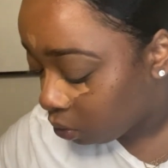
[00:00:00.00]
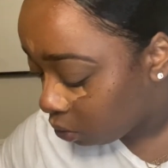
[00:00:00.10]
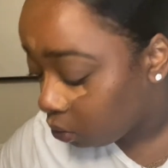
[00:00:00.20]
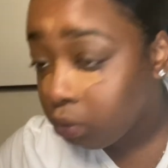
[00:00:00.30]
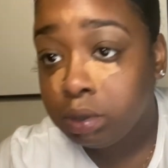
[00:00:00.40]

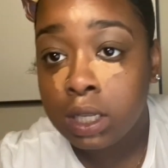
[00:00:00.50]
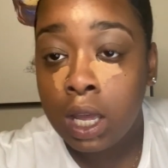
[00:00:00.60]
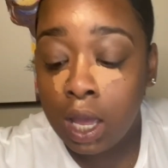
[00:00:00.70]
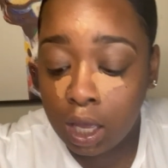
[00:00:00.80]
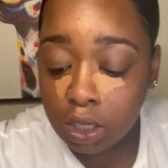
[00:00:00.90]
oops.
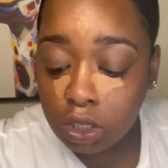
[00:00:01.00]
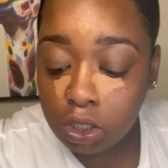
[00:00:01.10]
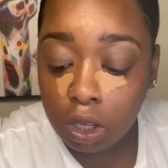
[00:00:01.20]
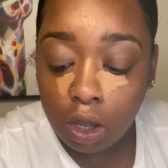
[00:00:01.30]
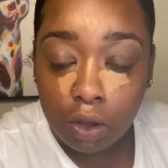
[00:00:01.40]

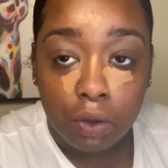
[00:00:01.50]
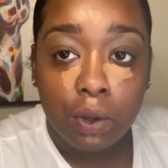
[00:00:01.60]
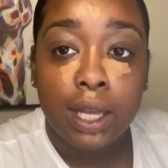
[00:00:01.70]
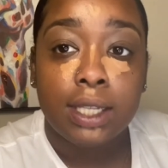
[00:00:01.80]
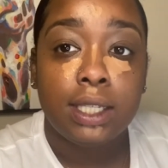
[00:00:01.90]
So
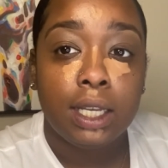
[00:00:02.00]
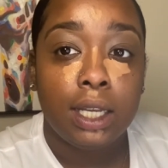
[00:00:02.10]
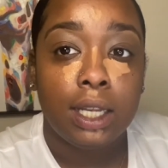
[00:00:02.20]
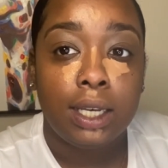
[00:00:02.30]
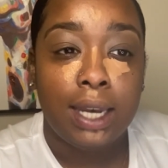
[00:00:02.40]
it's
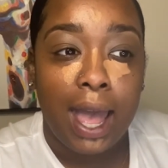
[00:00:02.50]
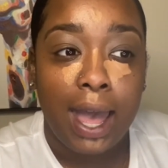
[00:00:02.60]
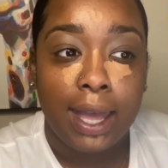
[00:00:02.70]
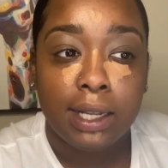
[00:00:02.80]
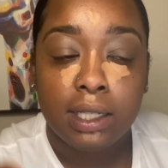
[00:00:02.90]

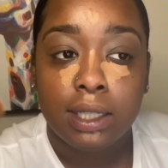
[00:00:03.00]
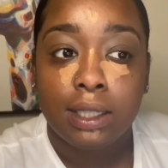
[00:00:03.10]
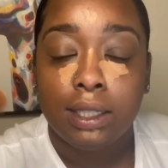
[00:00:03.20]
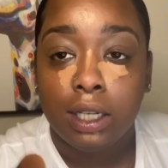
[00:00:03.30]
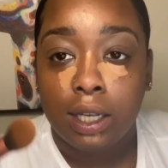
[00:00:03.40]
not
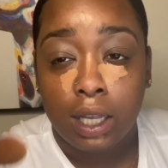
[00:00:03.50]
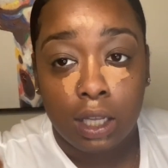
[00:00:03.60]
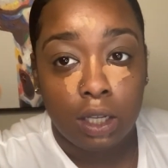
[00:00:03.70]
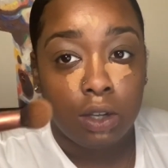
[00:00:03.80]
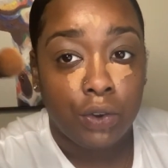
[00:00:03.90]

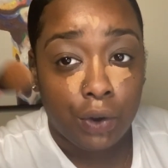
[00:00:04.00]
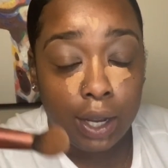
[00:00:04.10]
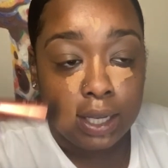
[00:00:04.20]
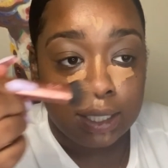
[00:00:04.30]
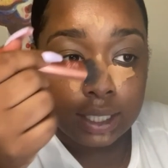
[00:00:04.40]
looking
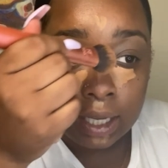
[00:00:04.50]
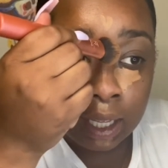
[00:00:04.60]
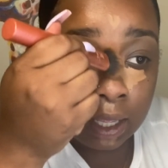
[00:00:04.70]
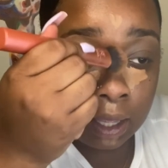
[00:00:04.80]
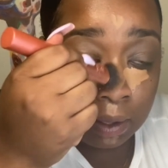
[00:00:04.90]
crazy.
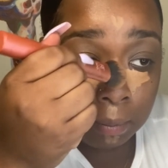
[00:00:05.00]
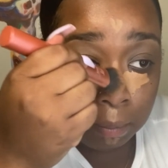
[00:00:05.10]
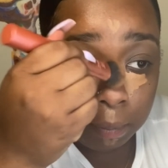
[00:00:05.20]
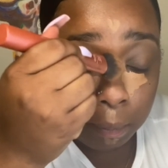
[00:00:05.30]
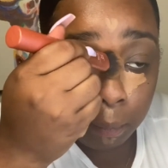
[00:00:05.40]

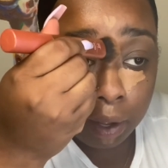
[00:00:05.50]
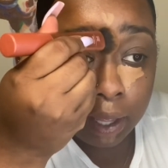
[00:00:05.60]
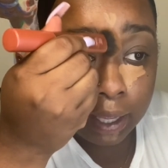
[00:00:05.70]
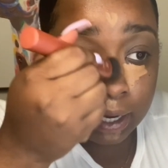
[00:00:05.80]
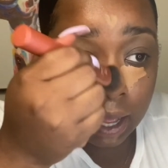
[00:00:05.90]

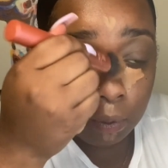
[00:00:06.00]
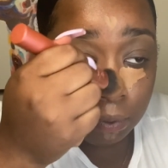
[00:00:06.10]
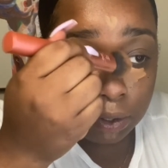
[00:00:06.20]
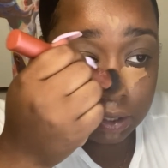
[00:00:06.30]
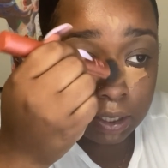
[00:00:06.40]
But I
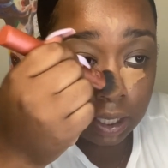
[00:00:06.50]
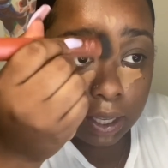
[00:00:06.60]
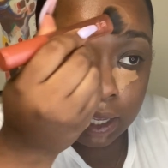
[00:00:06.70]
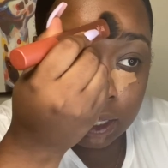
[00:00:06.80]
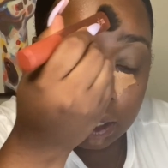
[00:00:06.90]
will
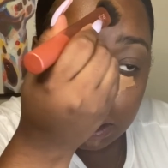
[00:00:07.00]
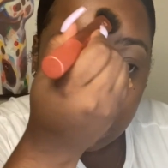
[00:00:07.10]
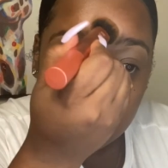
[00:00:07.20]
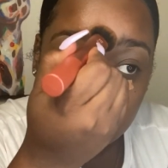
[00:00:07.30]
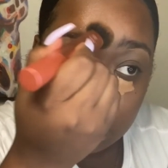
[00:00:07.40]
say,
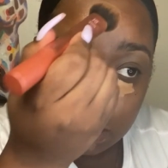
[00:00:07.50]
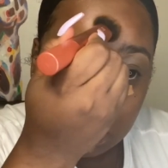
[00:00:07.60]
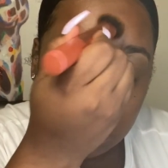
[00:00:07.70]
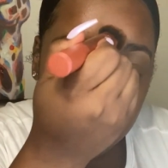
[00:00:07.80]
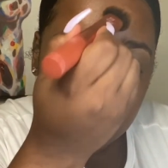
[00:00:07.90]

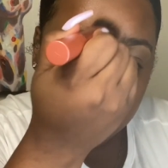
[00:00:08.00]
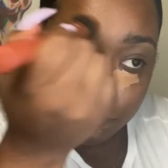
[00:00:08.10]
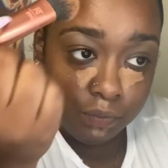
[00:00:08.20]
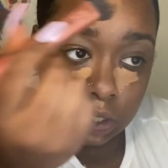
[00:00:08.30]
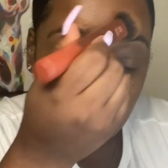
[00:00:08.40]

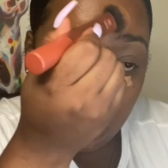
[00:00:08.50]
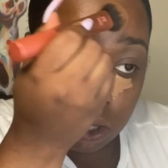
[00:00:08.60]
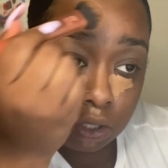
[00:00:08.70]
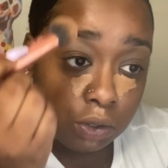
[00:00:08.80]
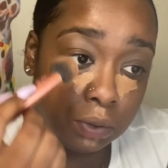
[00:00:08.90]
you
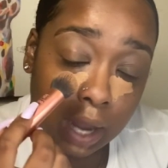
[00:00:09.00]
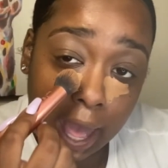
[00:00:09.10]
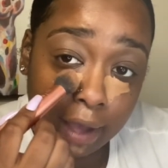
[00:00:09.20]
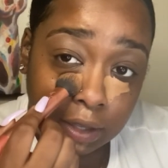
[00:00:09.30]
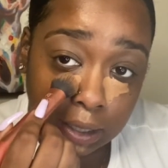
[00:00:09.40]
also do not
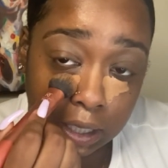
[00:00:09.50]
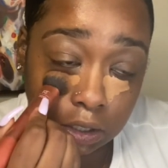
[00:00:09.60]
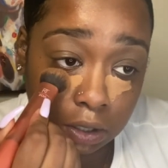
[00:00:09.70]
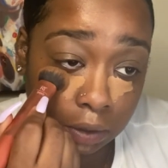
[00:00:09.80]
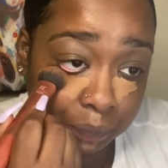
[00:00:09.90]
have to let
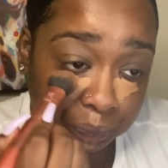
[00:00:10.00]
your